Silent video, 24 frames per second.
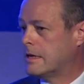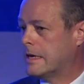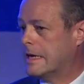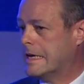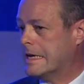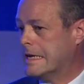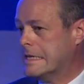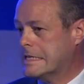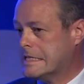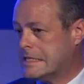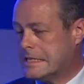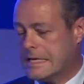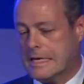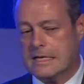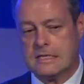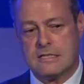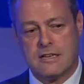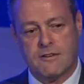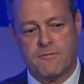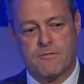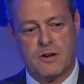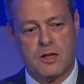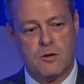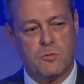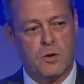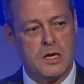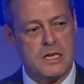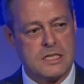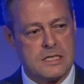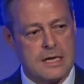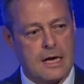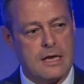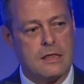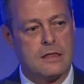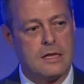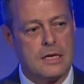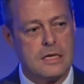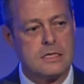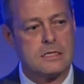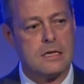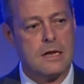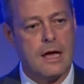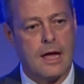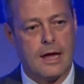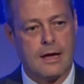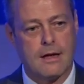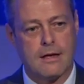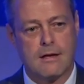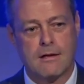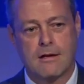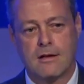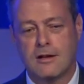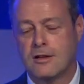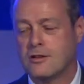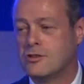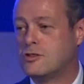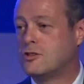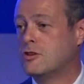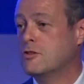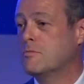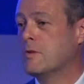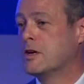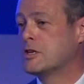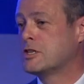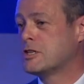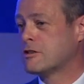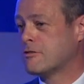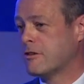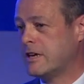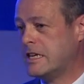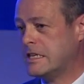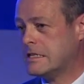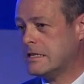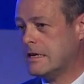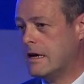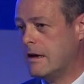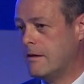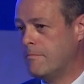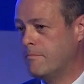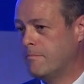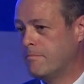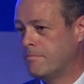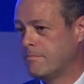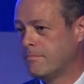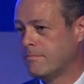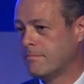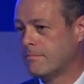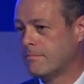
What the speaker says: And instinctively we say things like, too much screen time.